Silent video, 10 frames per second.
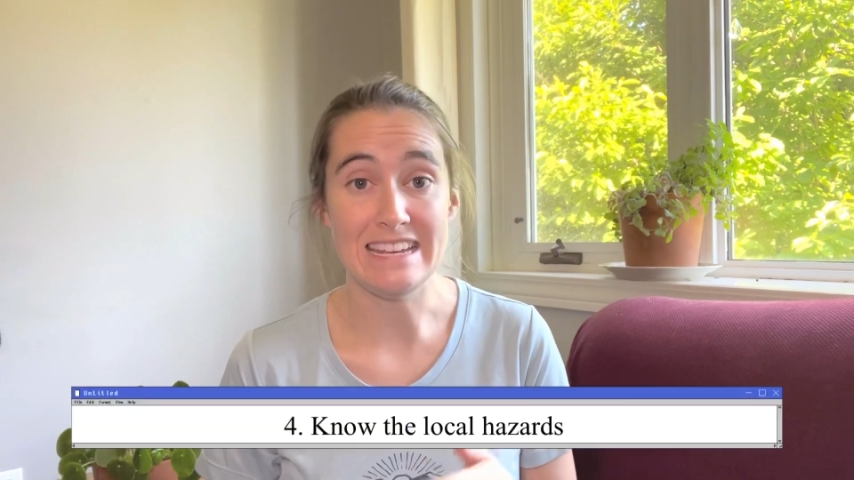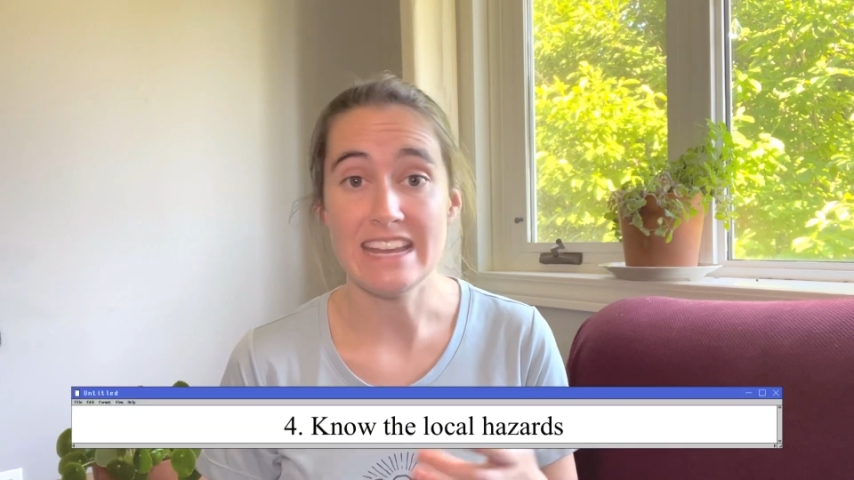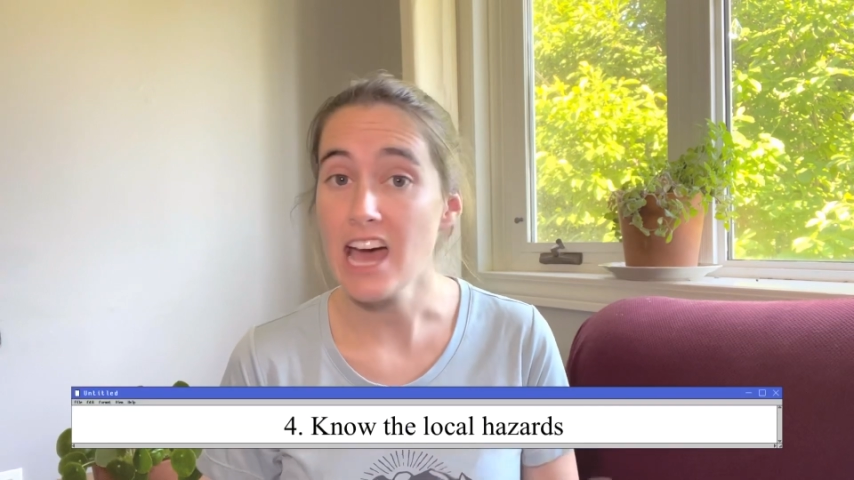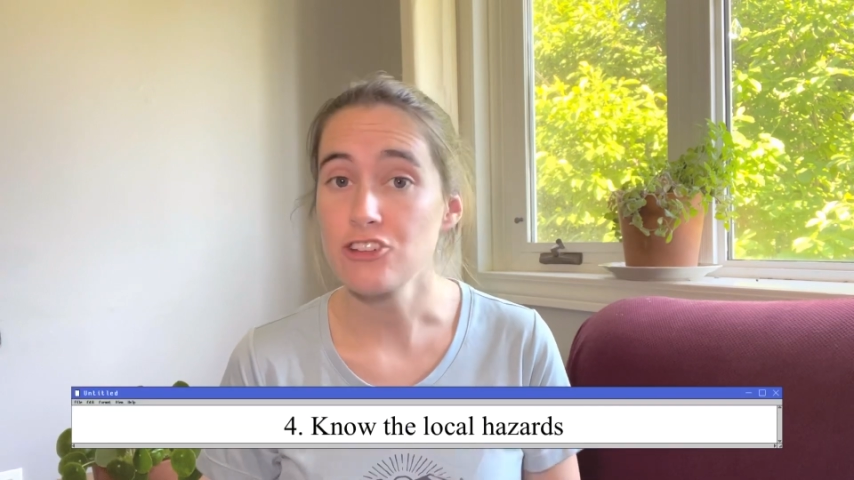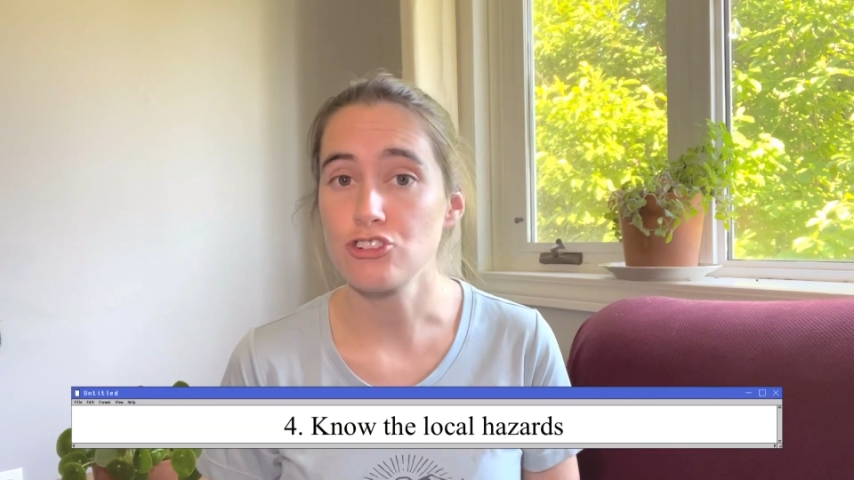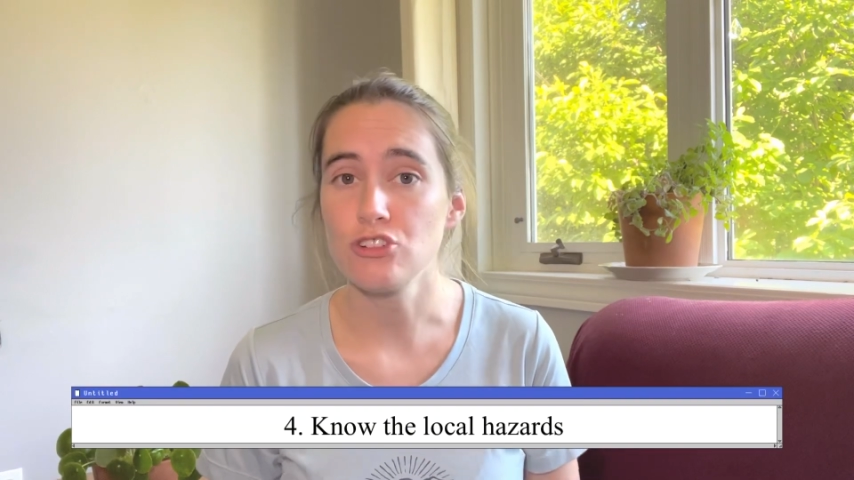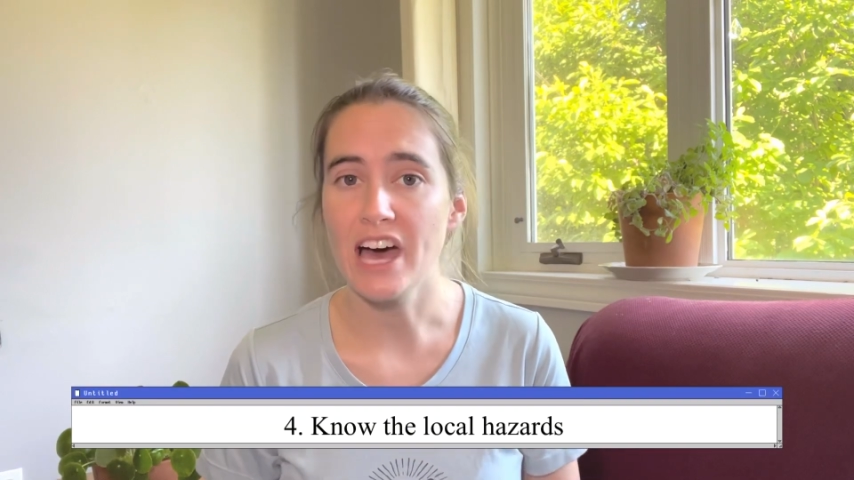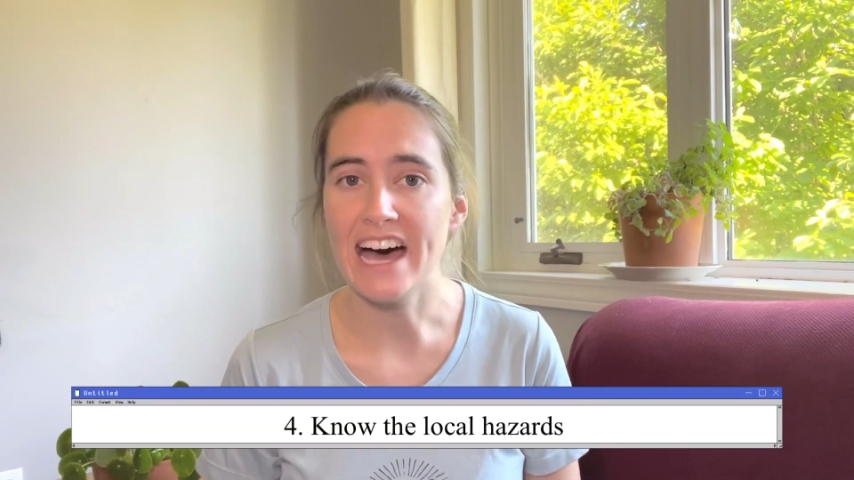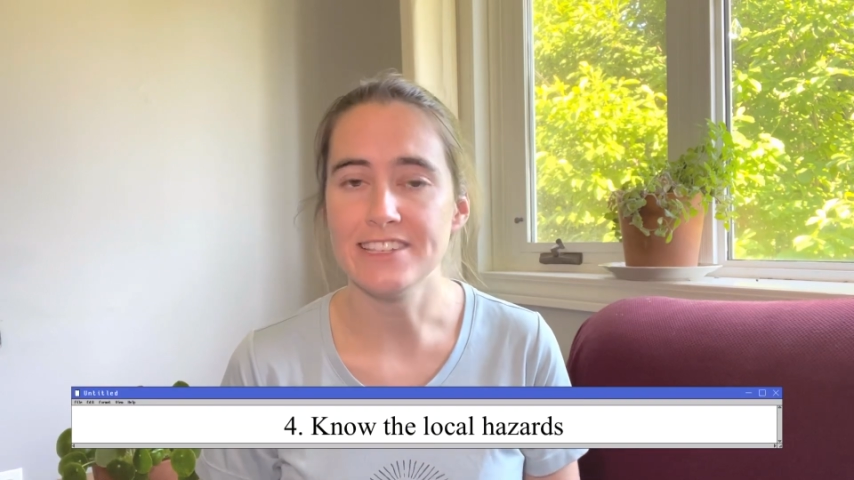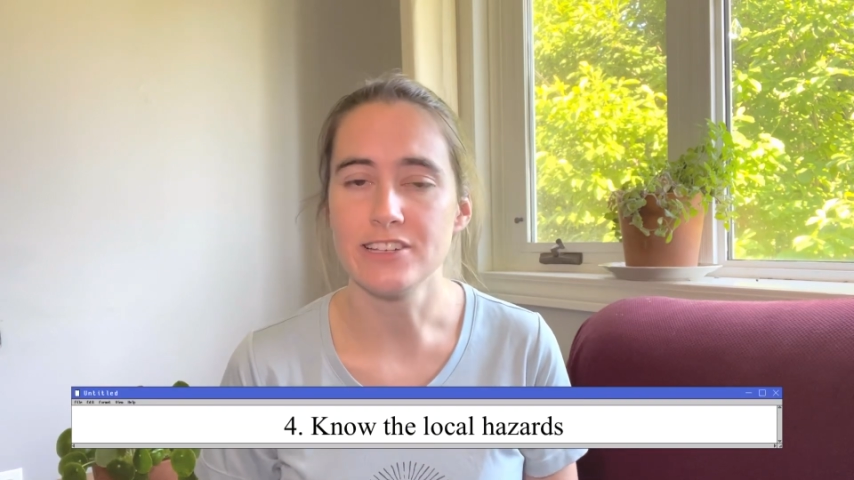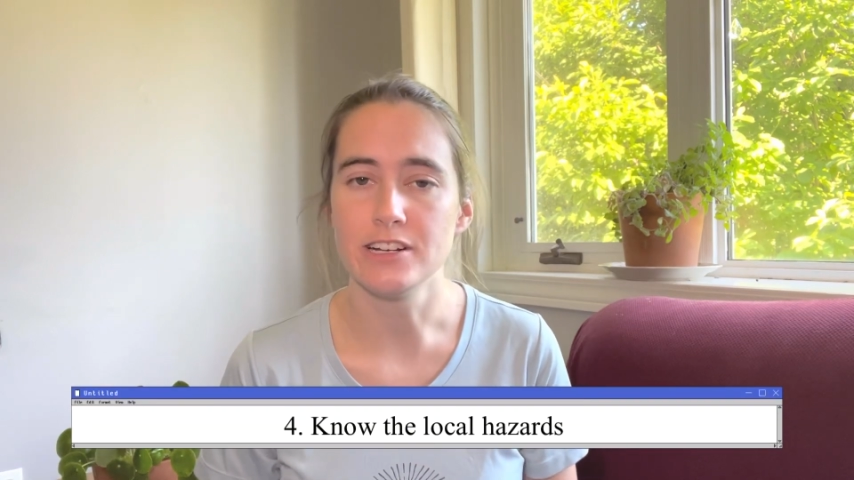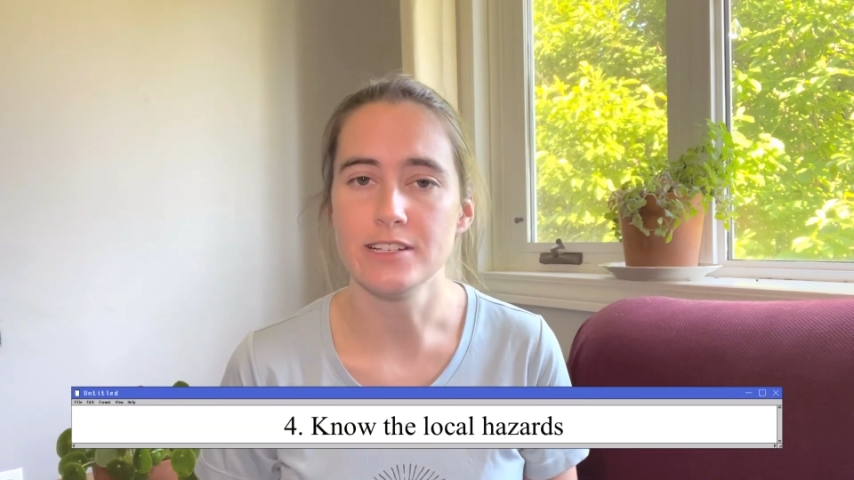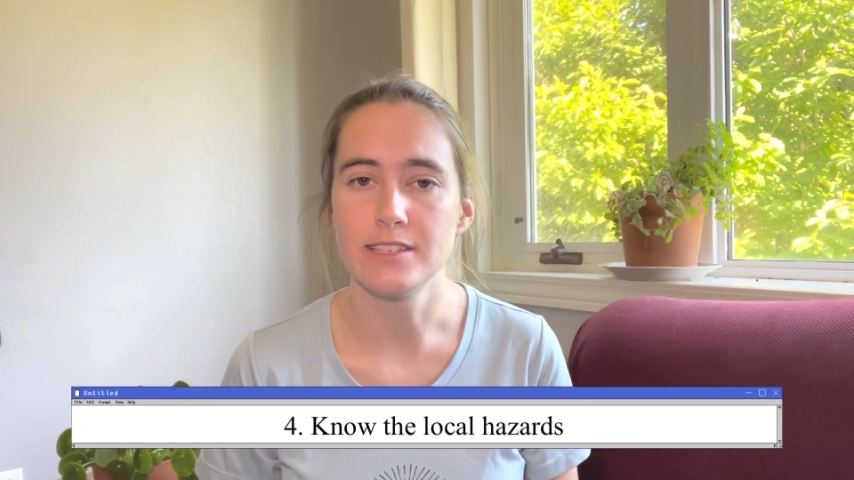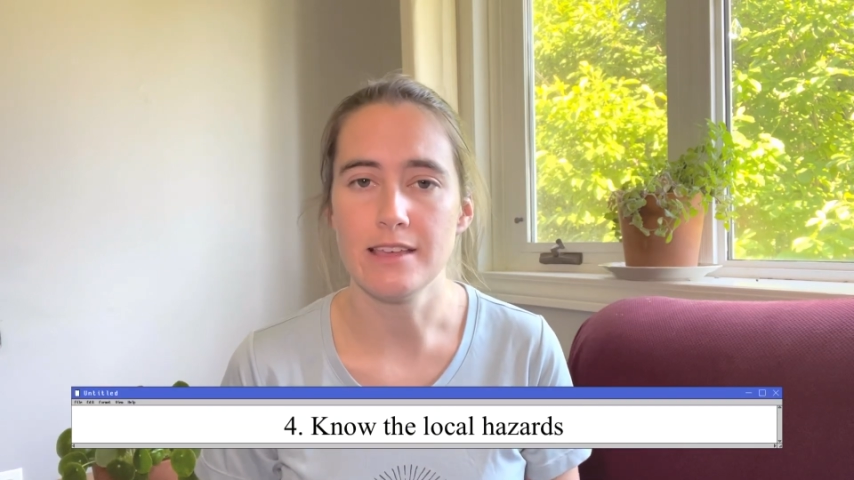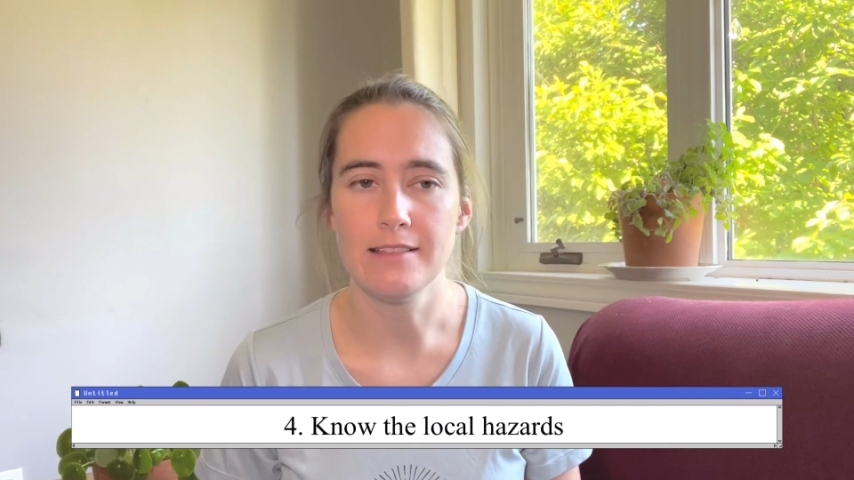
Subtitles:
natural hazards